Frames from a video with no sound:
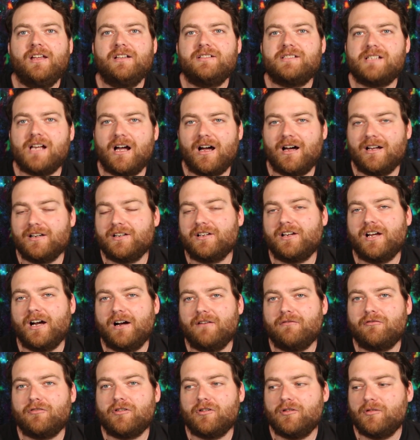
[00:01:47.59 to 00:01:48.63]
to
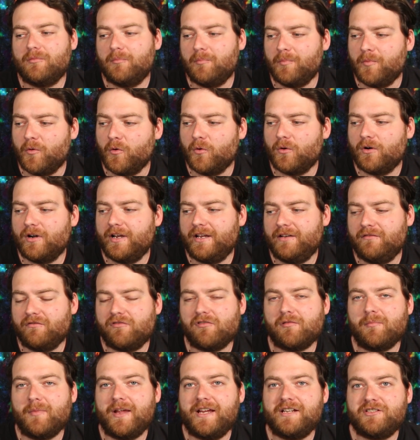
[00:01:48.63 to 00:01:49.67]
uncover more
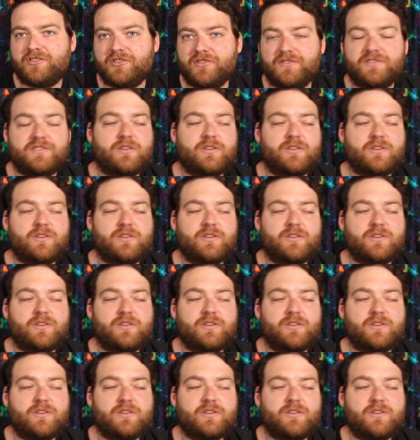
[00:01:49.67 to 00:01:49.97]
information.